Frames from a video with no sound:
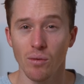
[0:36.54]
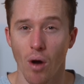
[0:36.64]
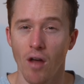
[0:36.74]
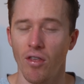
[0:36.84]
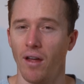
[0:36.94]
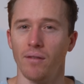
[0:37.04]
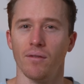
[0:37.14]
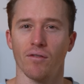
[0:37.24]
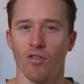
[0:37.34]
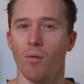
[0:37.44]
worth it
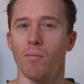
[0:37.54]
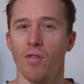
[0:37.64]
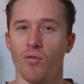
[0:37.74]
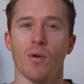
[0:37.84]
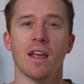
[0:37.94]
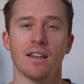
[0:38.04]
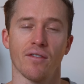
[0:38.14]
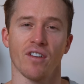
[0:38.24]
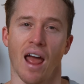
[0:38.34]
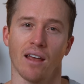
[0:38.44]
from 3
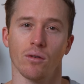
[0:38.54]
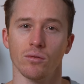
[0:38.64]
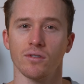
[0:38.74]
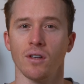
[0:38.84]
different angles: